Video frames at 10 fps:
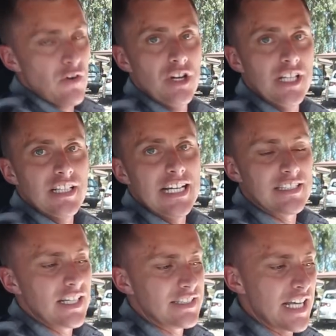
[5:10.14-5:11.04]
I really
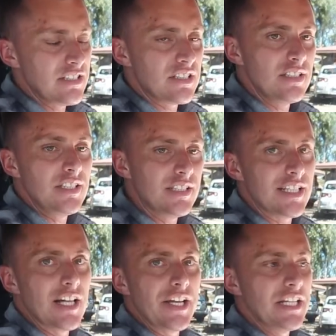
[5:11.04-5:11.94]
like the attention to
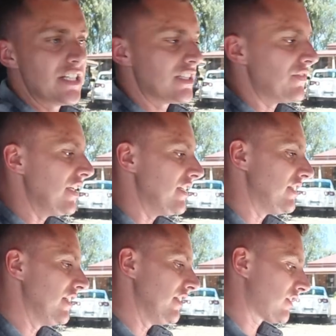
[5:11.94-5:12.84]
detail HSV
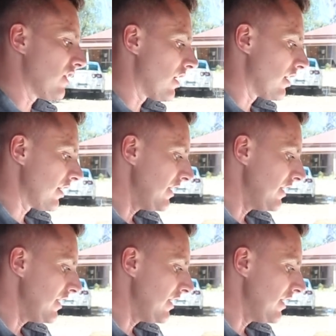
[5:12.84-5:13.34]
did to this car.